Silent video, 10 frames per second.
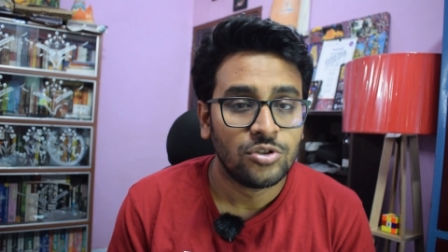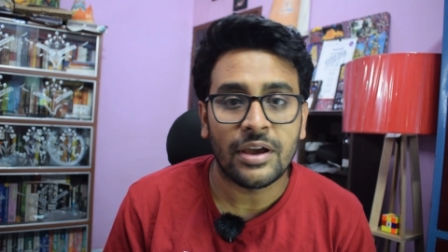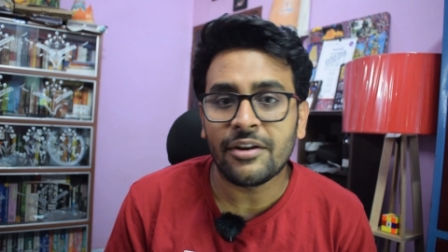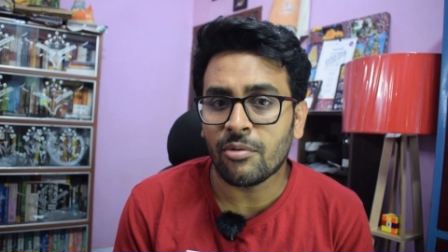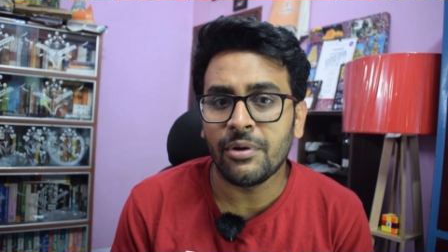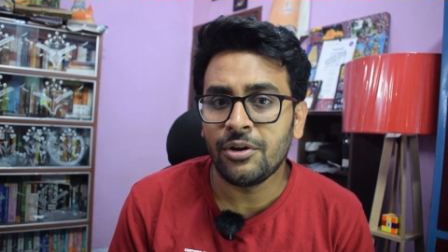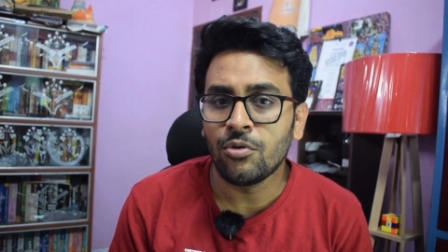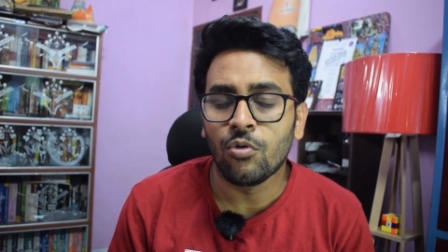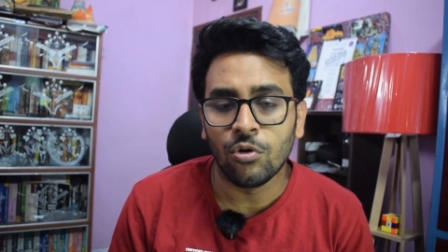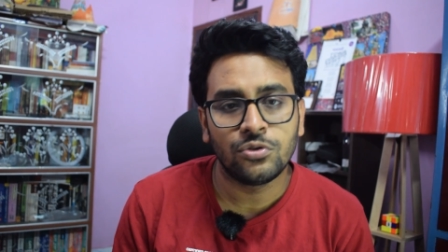So I recommend
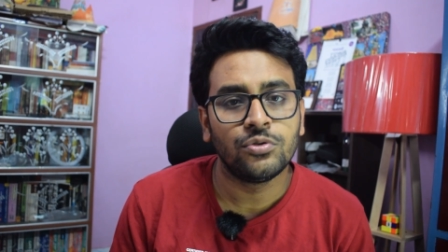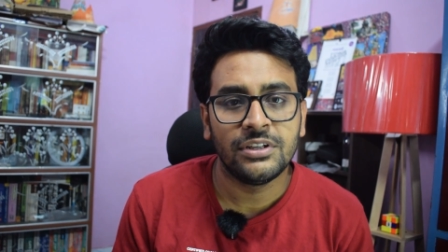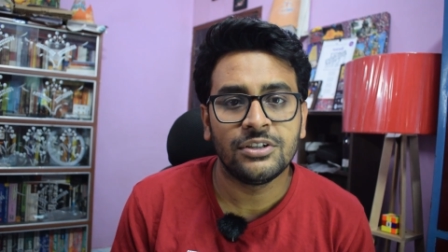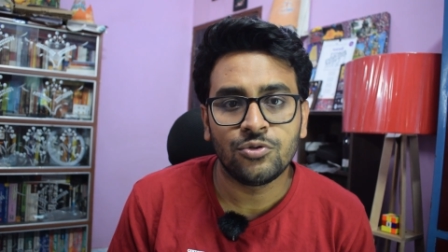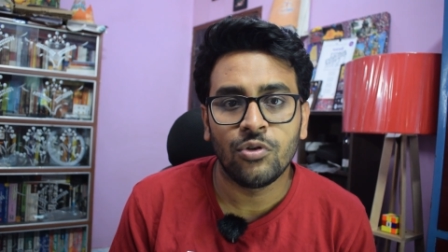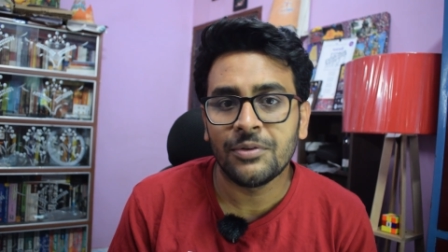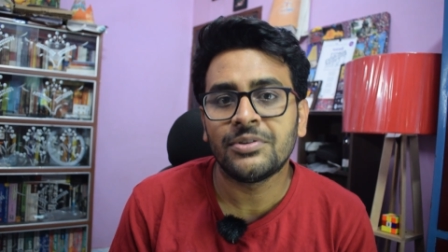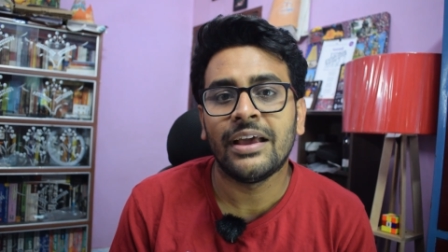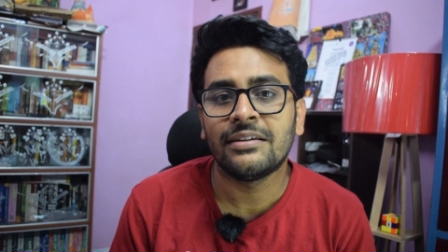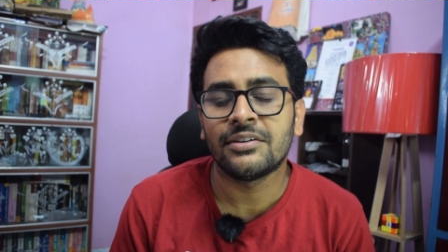you go through these two
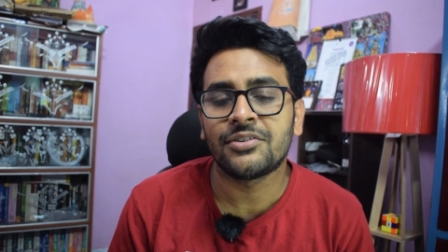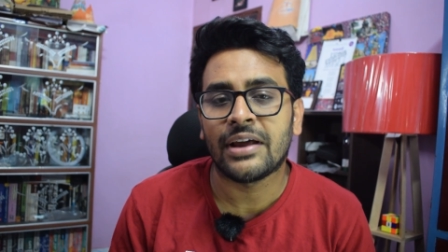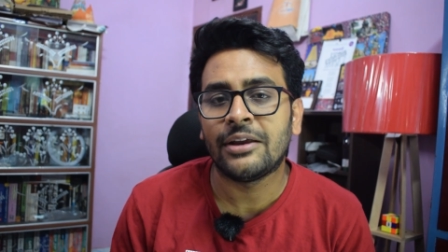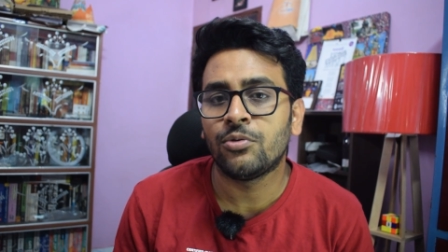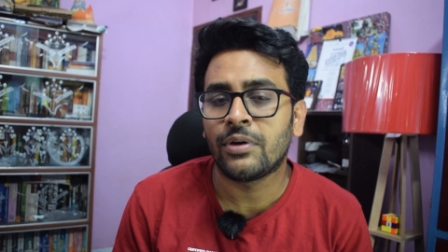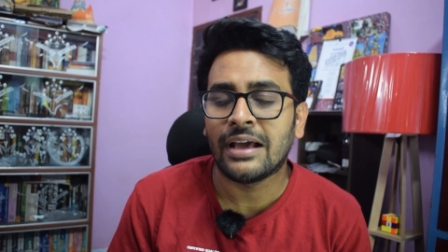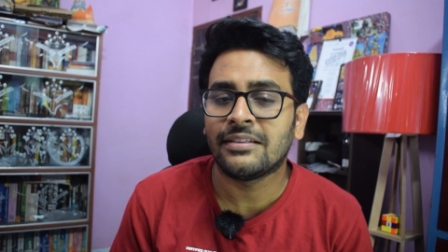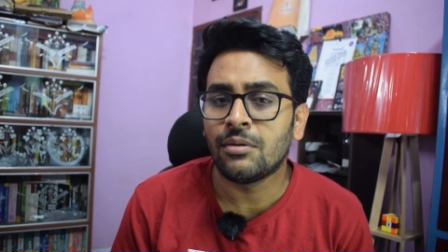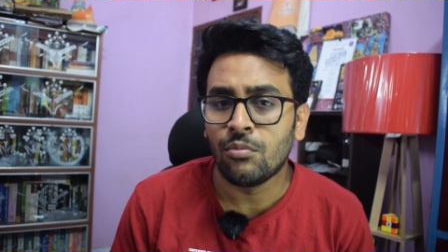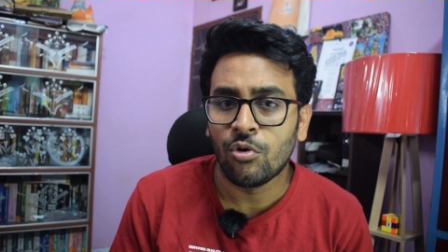websites and try to
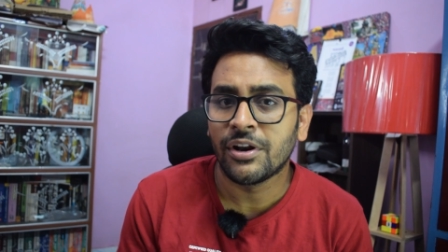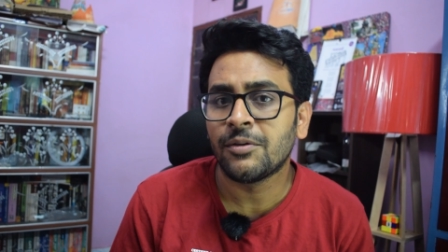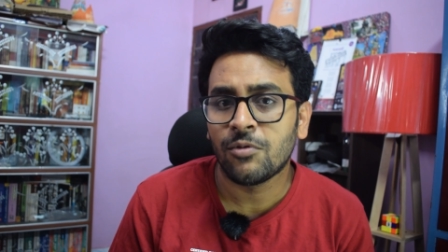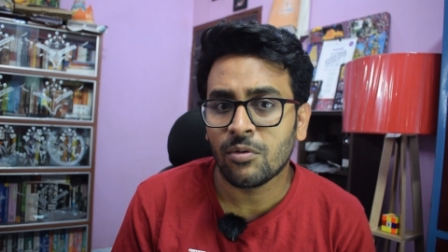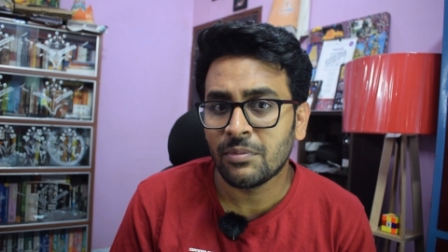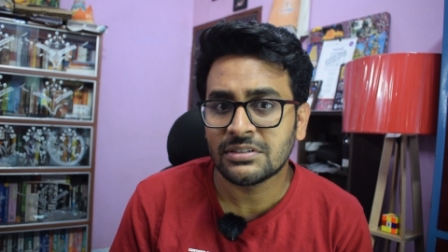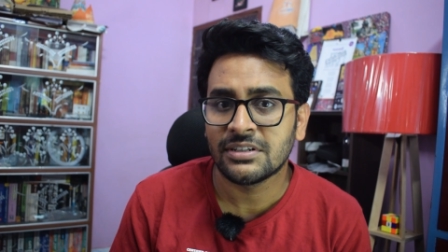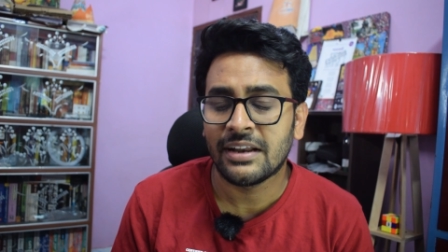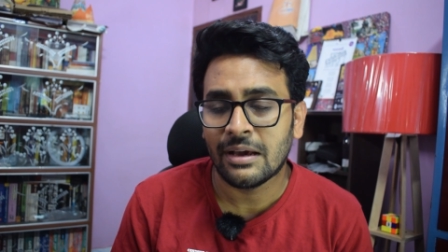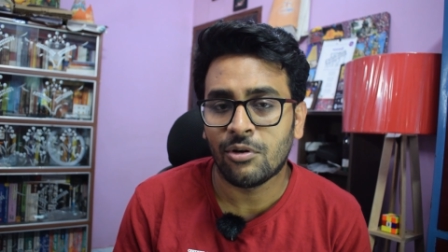gather more
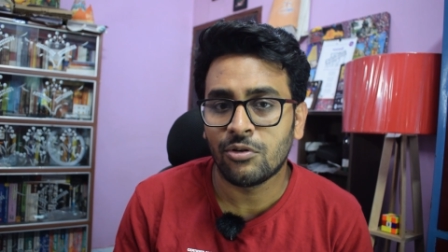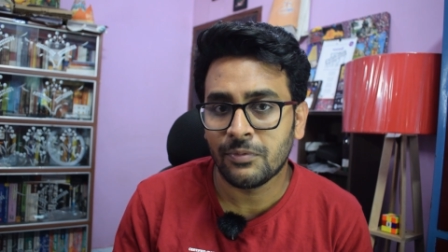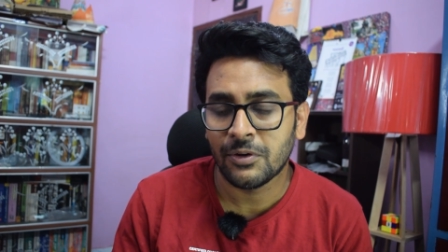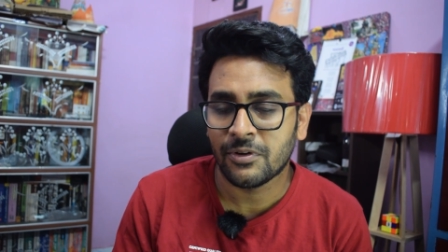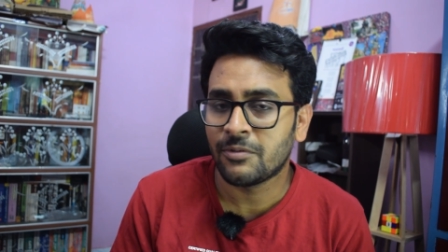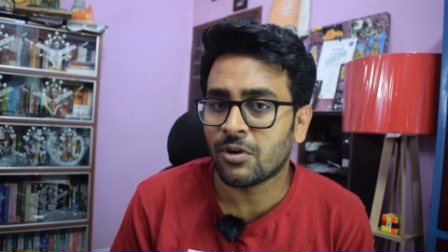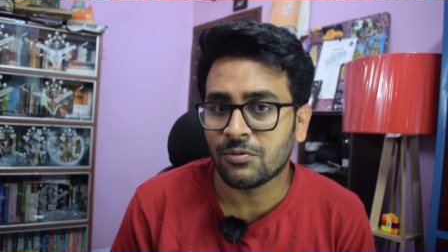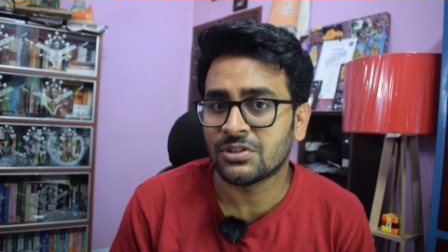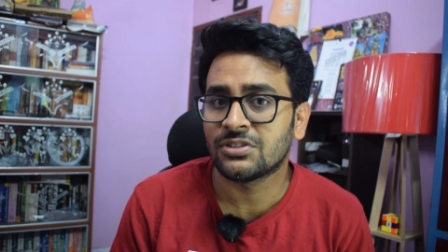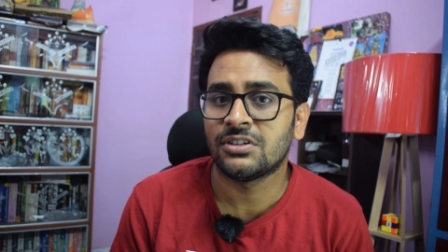information about different
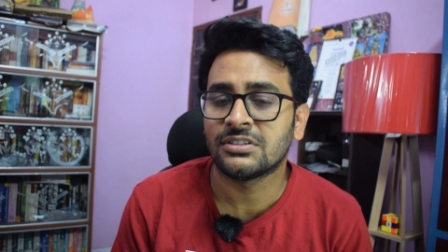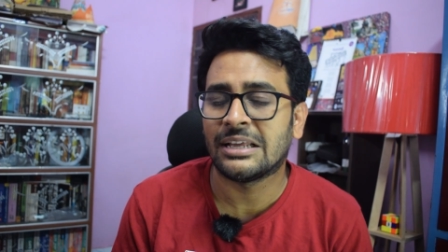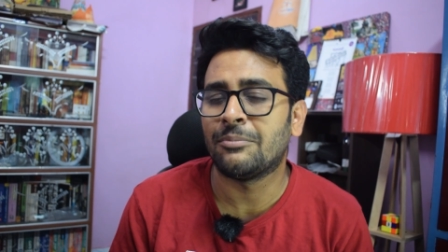professors